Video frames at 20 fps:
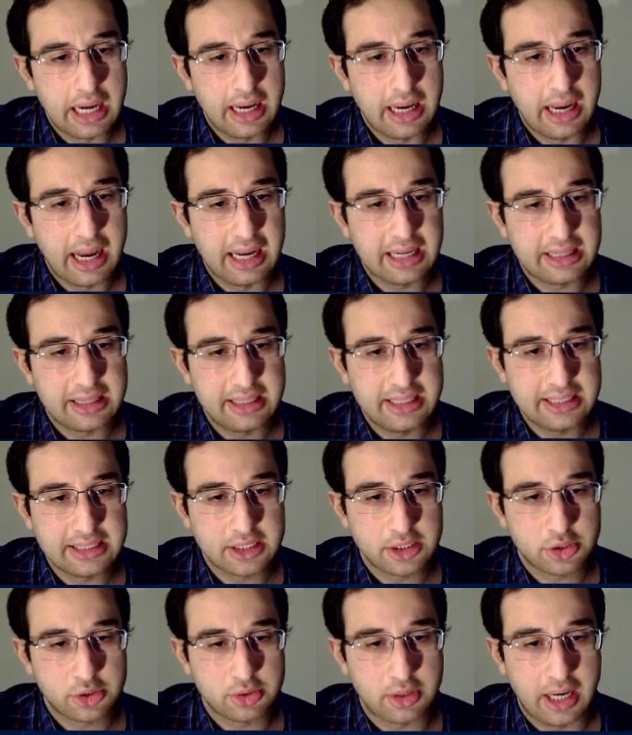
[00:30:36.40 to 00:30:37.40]
at
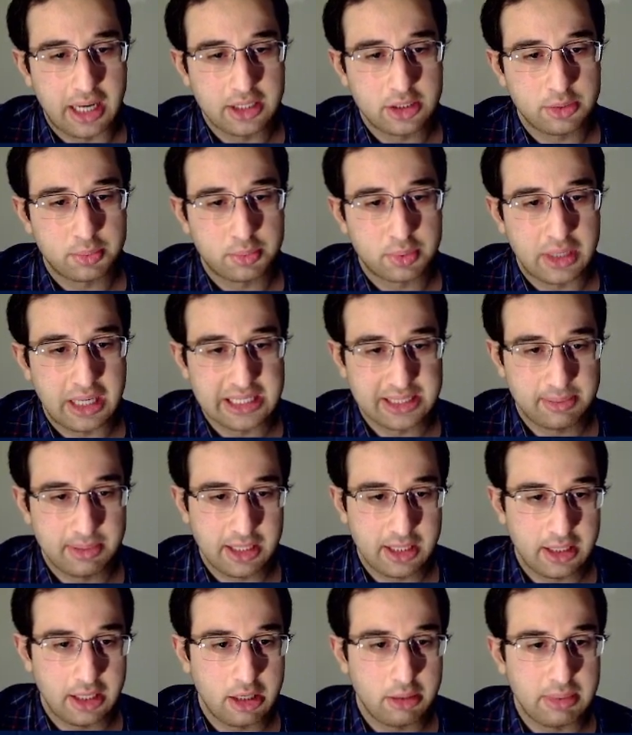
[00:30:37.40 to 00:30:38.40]
least try to press me a
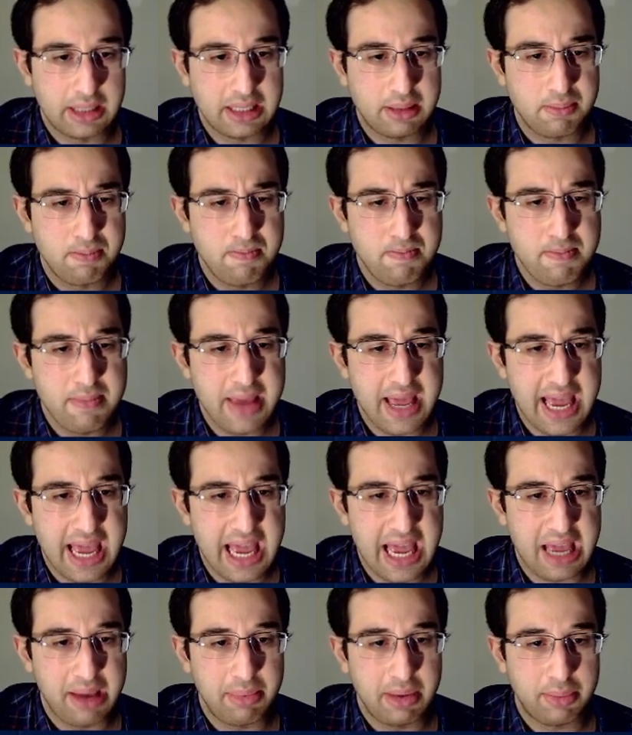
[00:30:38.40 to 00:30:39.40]
little bit,
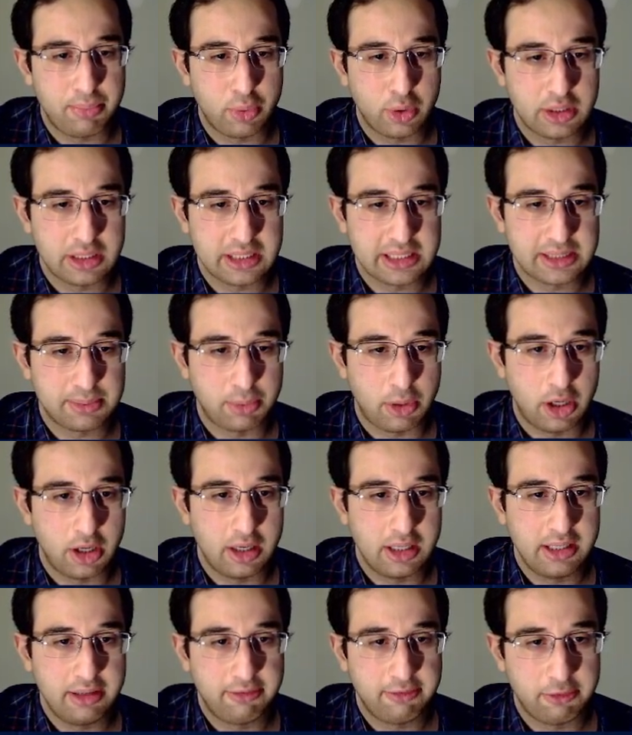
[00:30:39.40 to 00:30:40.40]
maybe put this pawn on
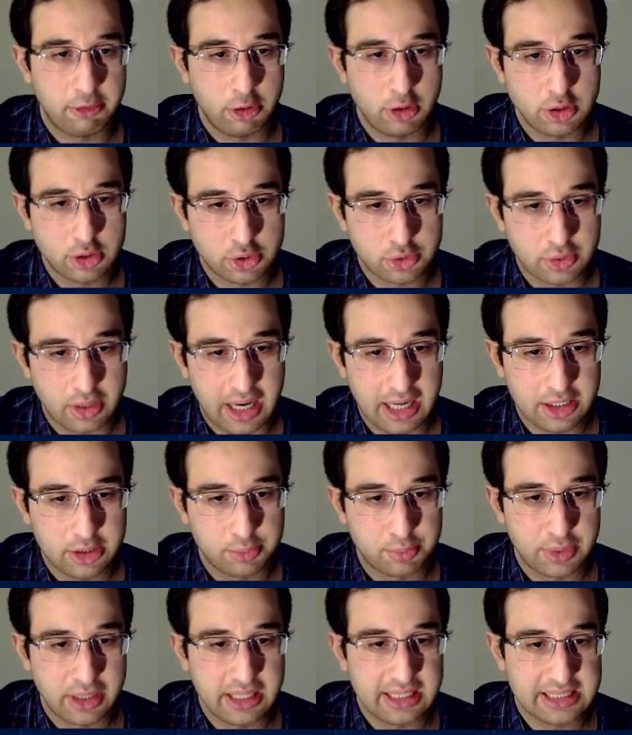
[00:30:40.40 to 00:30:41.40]
e4, try to
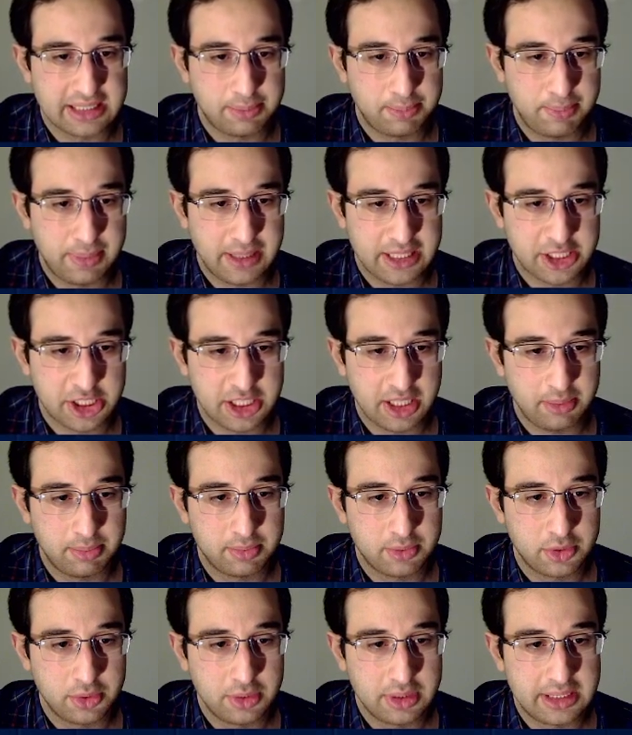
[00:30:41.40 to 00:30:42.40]
bring this bishop
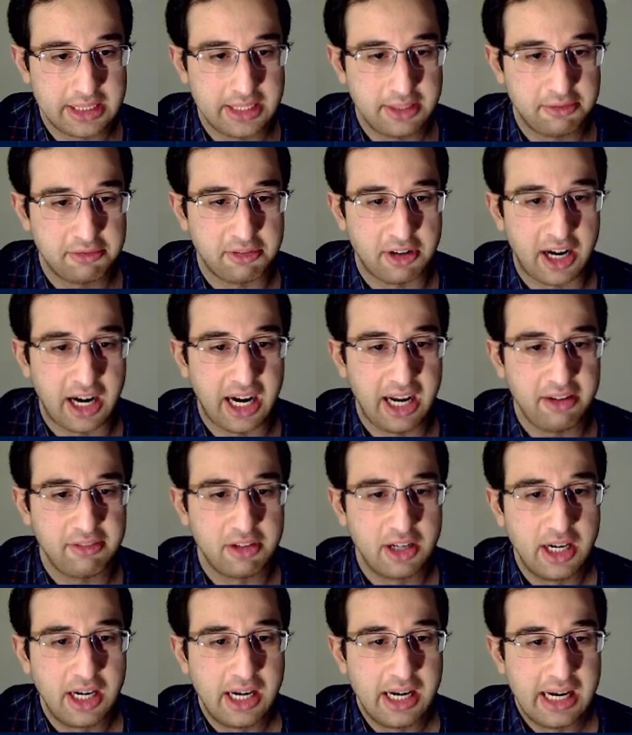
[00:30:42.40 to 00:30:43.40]
to d5,
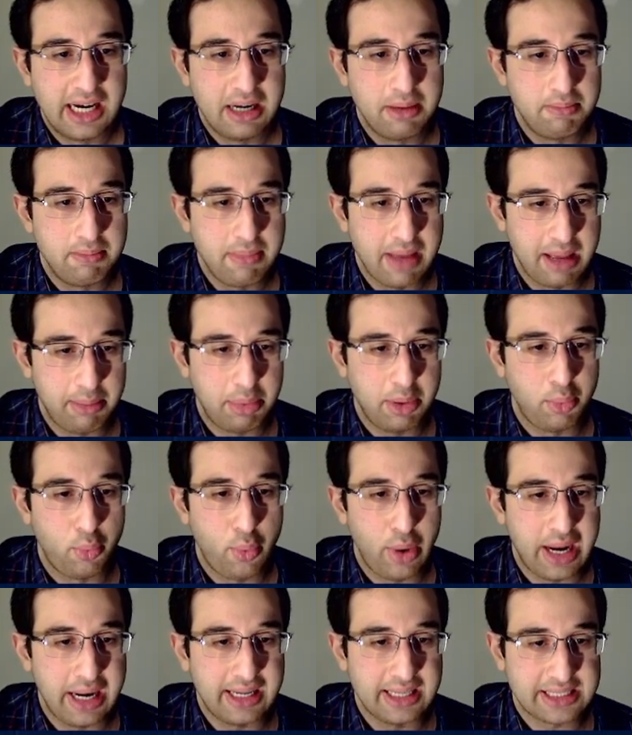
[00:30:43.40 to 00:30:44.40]
maybe
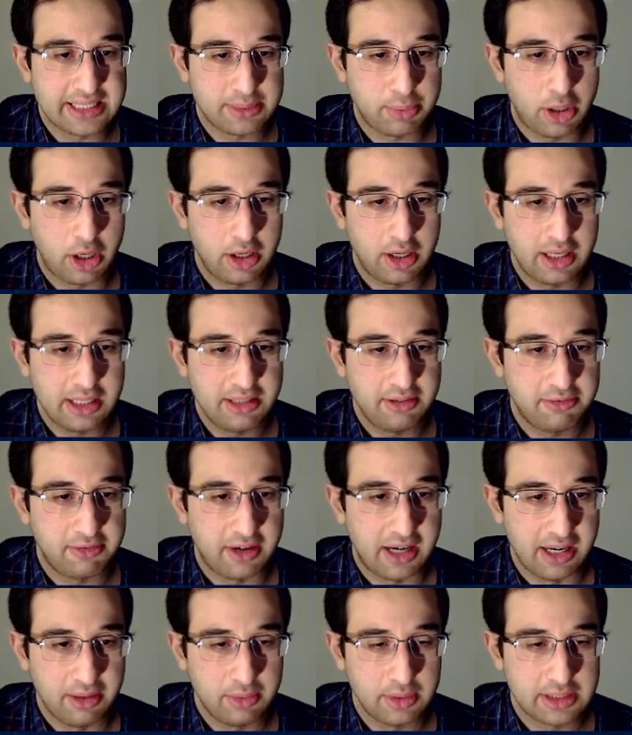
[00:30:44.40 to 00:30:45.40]
win this pawn on
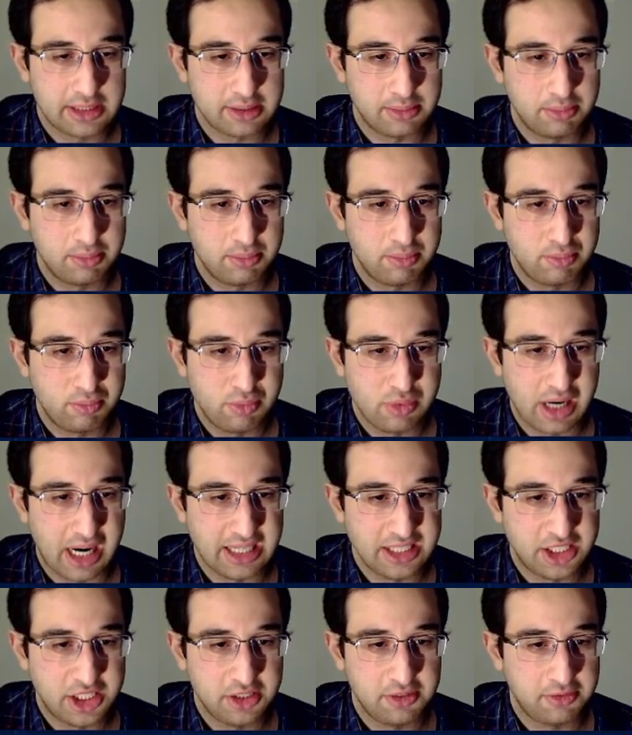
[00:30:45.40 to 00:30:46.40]
e5 with some
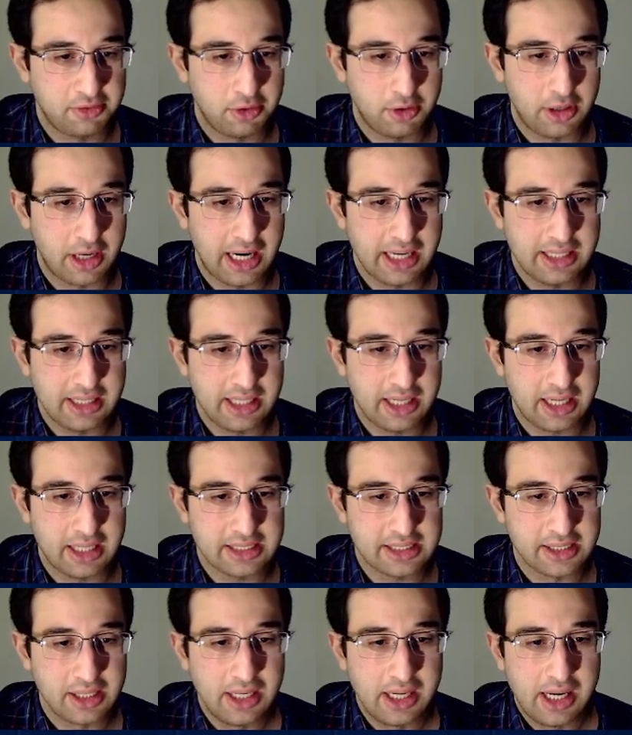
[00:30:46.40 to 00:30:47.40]
knight g4
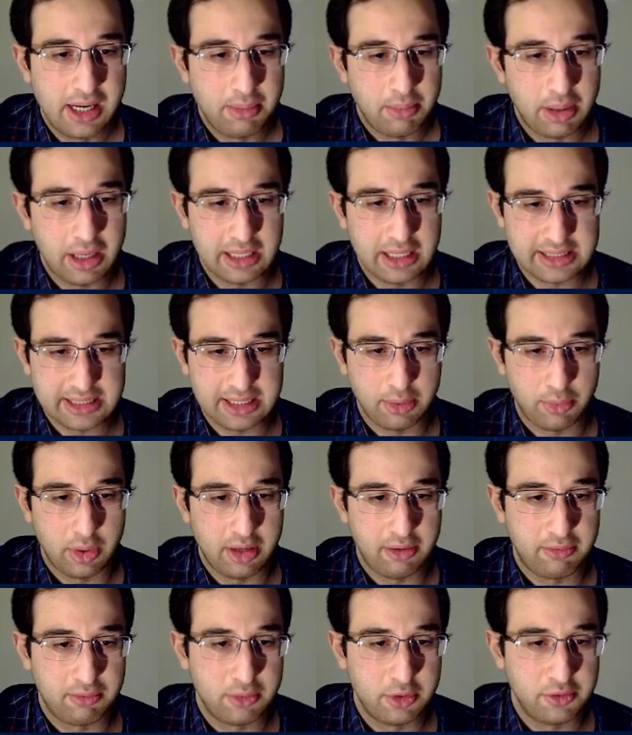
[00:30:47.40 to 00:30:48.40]
ideas. But I still would
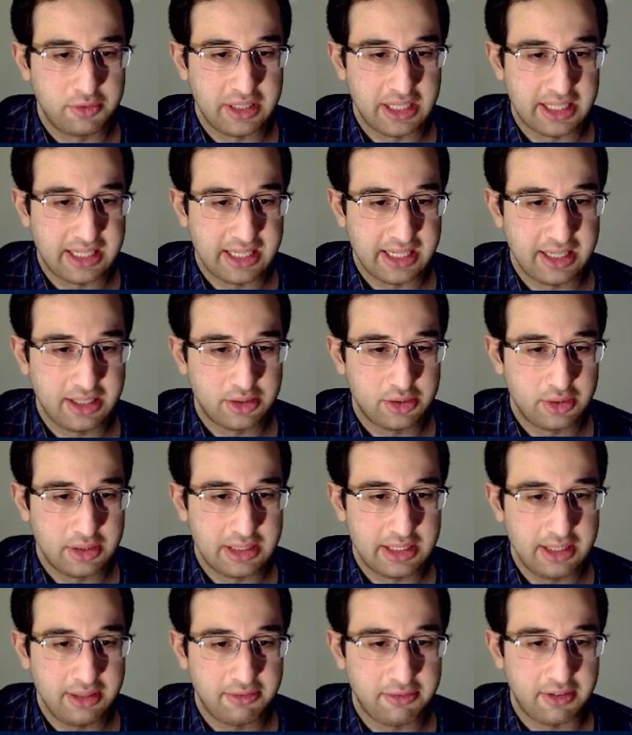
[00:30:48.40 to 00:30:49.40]
have moved the king to
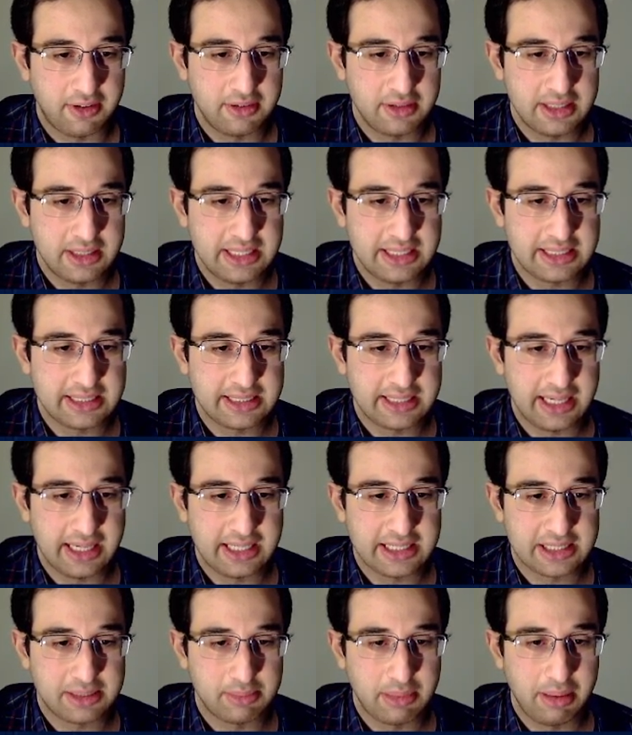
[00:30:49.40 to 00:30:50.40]
d6,
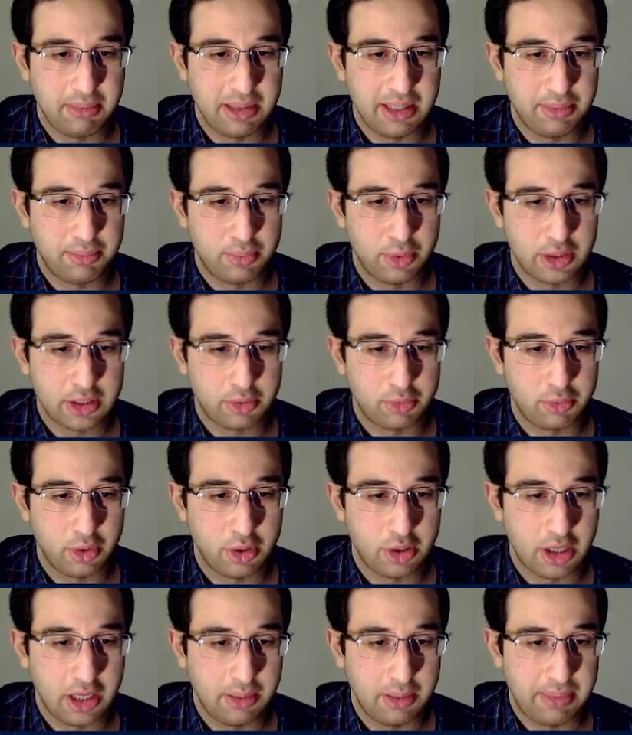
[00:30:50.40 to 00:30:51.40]
maybe put the
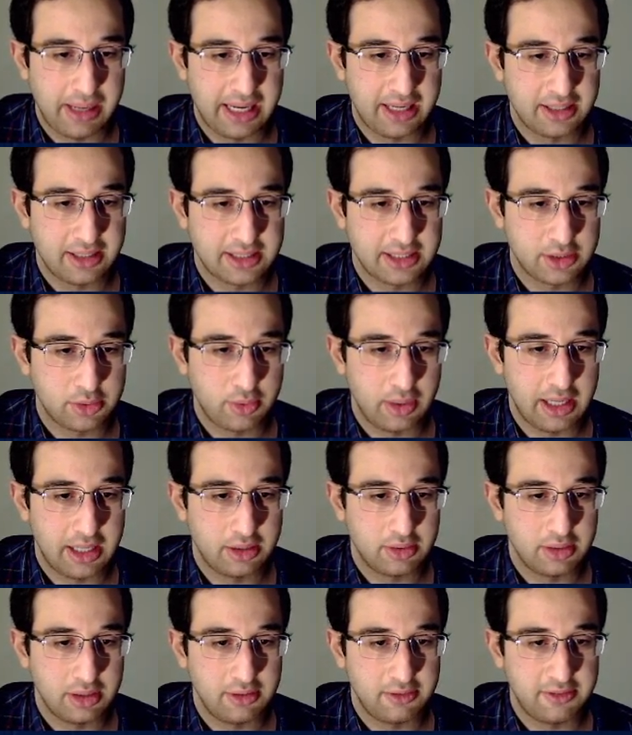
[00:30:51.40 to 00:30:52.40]
rook on a better square
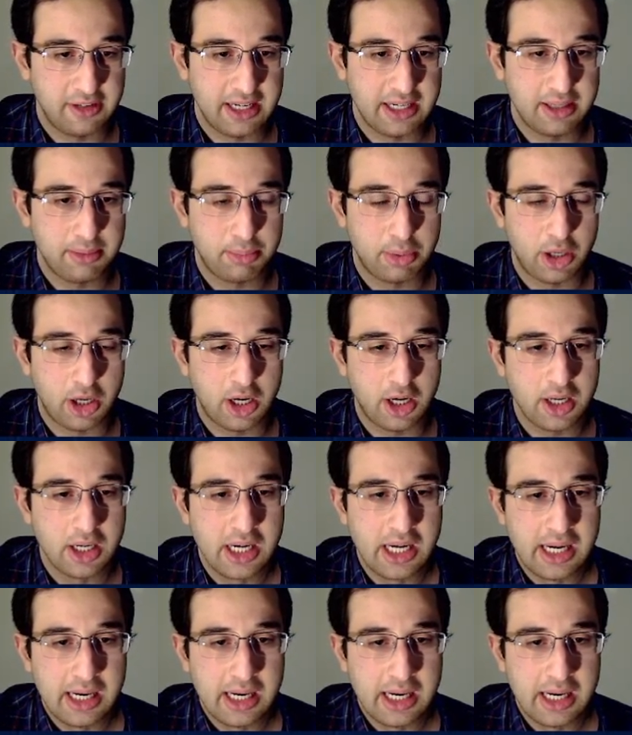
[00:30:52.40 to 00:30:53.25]
to defend the pawn.